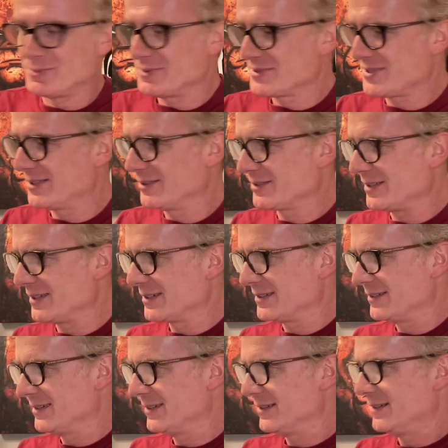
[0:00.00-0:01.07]
almost, it looked
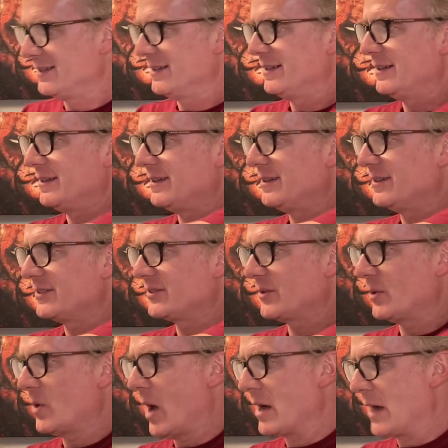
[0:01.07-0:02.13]
like.
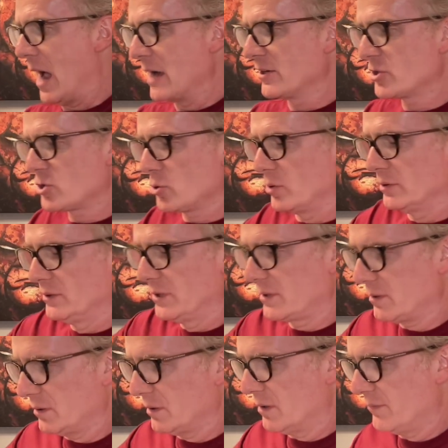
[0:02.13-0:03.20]
So I'm going to show a
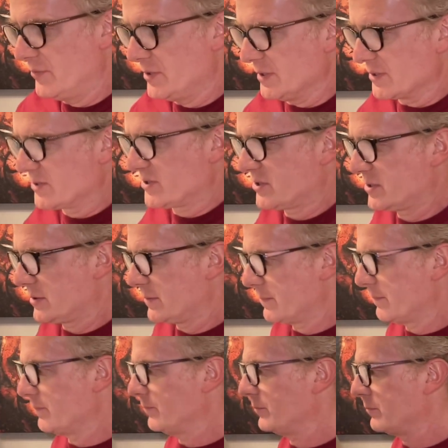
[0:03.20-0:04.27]
little of
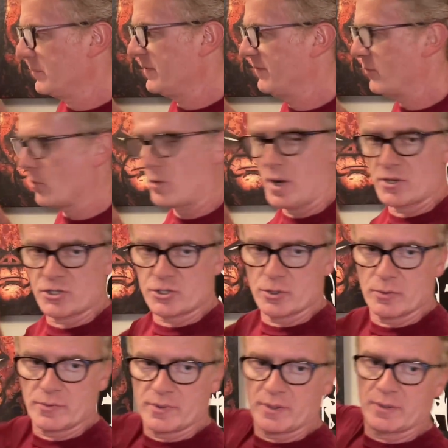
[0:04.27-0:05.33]
this before I
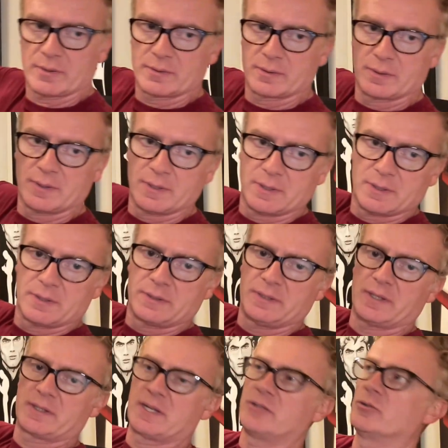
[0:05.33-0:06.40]
show the
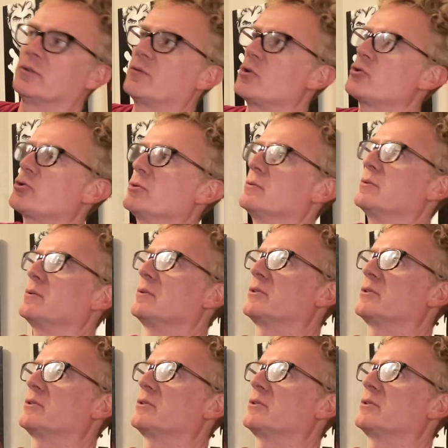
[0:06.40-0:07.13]
Kindle version